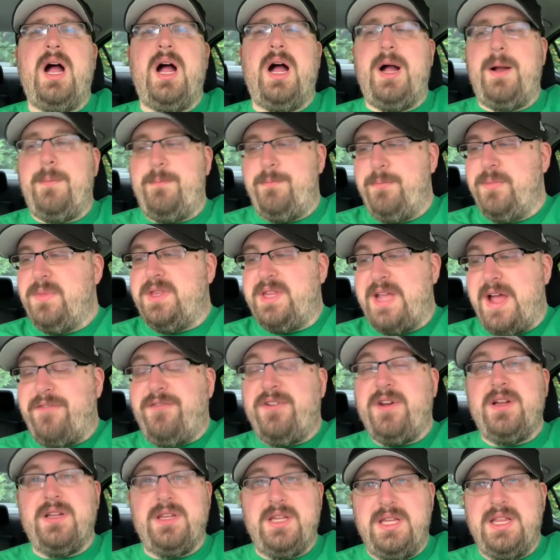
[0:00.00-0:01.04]
um,
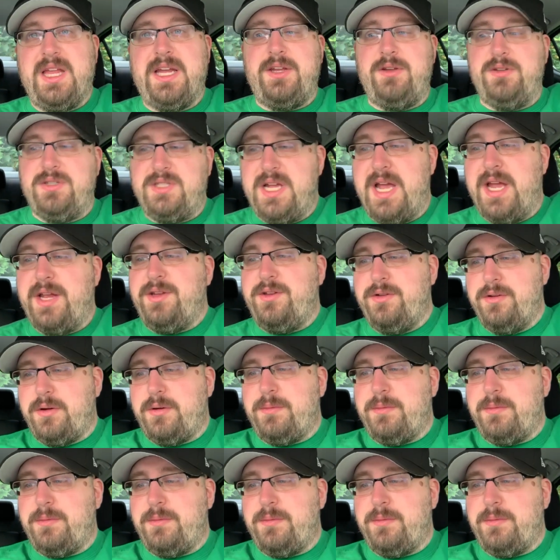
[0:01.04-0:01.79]
definitely, like you said,